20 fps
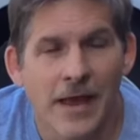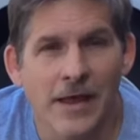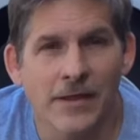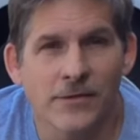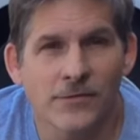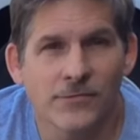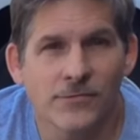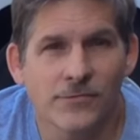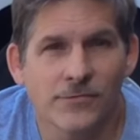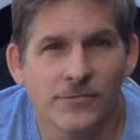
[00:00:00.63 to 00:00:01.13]
Hey,
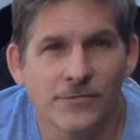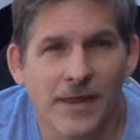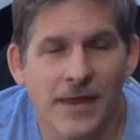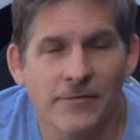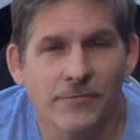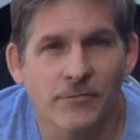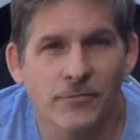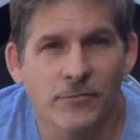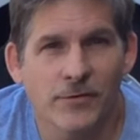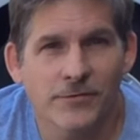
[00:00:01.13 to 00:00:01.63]
this is
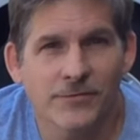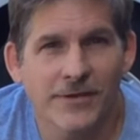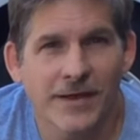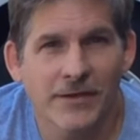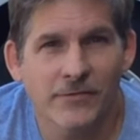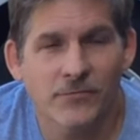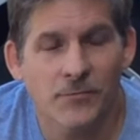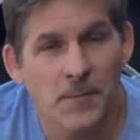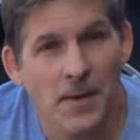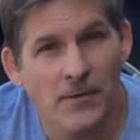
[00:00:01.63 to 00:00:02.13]
Dave and Rich
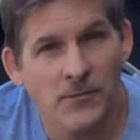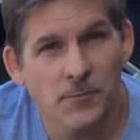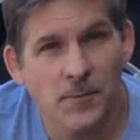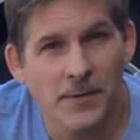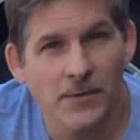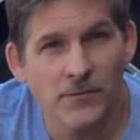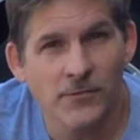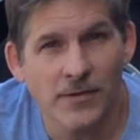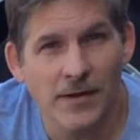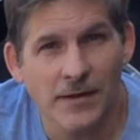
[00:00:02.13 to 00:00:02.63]
again from
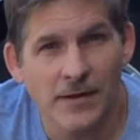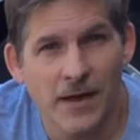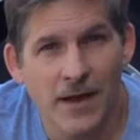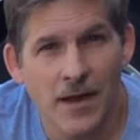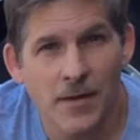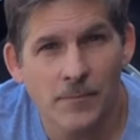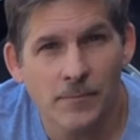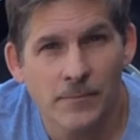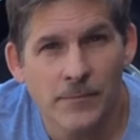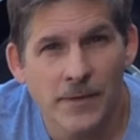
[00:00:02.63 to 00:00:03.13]

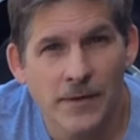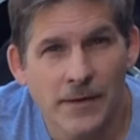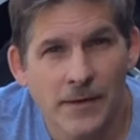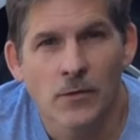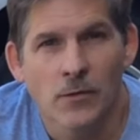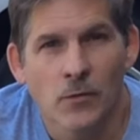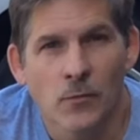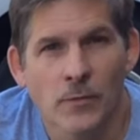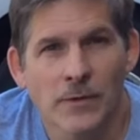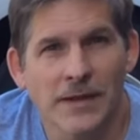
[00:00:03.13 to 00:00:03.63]
housebarons.com.
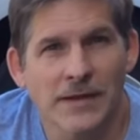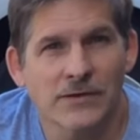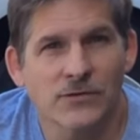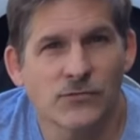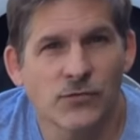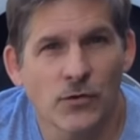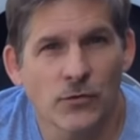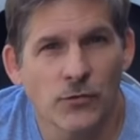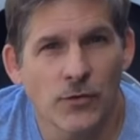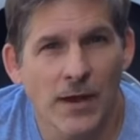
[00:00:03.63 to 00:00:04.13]
We like to
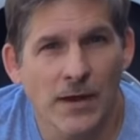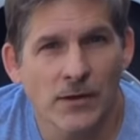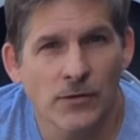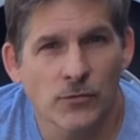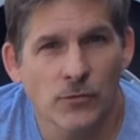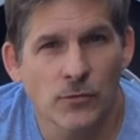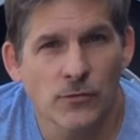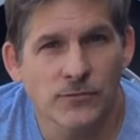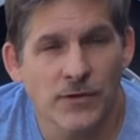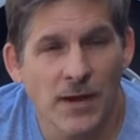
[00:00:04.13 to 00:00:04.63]
show you how to
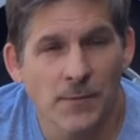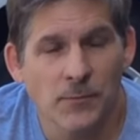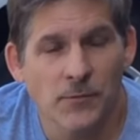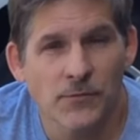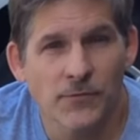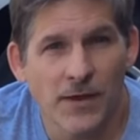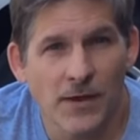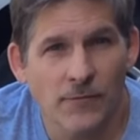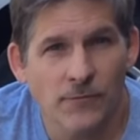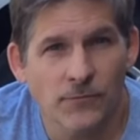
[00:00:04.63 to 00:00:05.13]
do a job
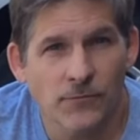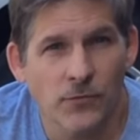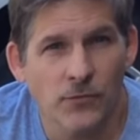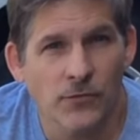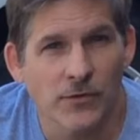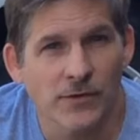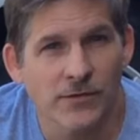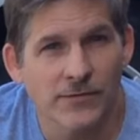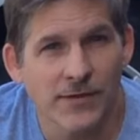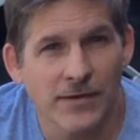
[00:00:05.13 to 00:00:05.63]
yourself so
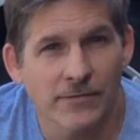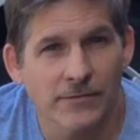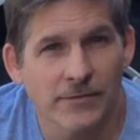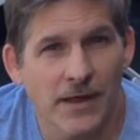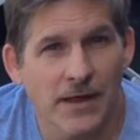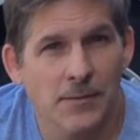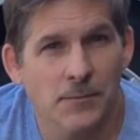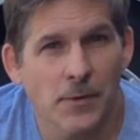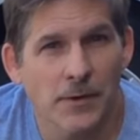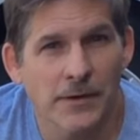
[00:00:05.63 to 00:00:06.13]
you can save a
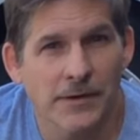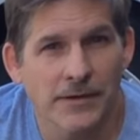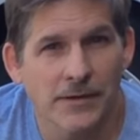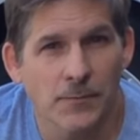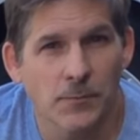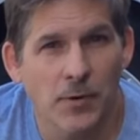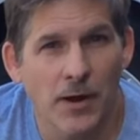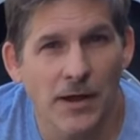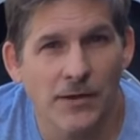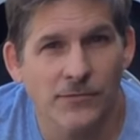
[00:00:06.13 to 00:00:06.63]
lot of money in the
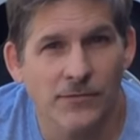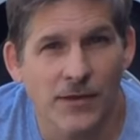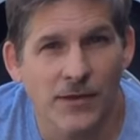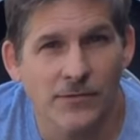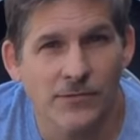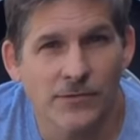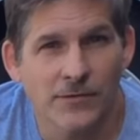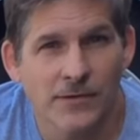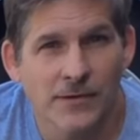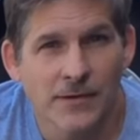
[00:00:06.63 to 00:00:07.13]

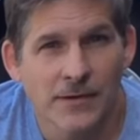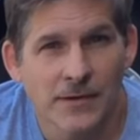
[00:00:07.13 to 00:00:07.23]
process.